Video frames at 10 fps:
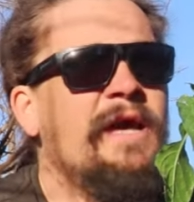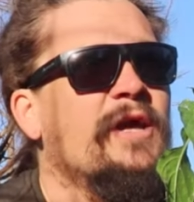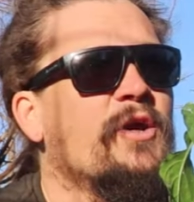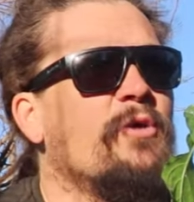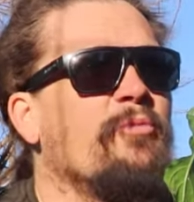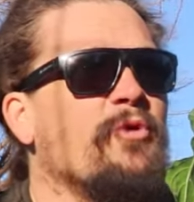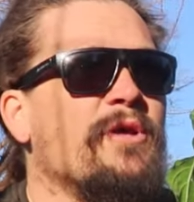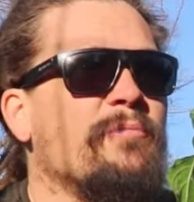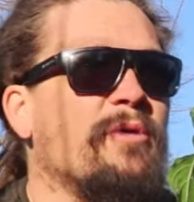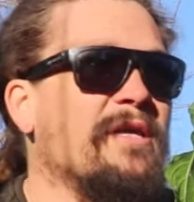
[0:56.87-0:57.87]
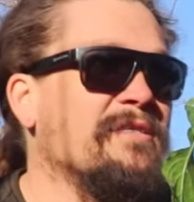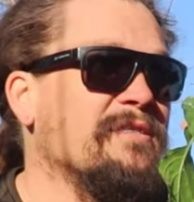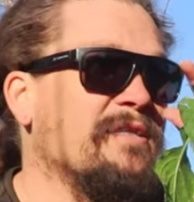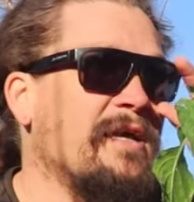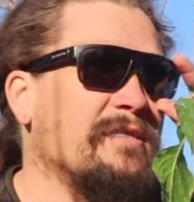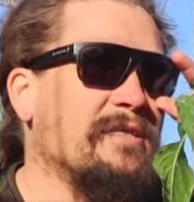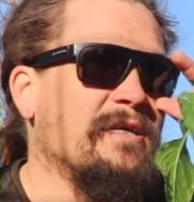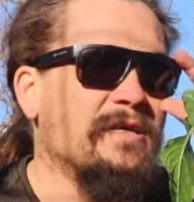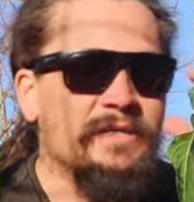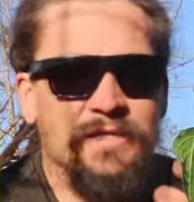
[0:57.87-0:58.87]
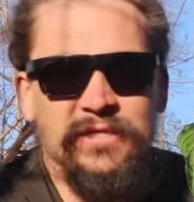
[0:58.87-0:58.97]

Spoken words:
and go broody places that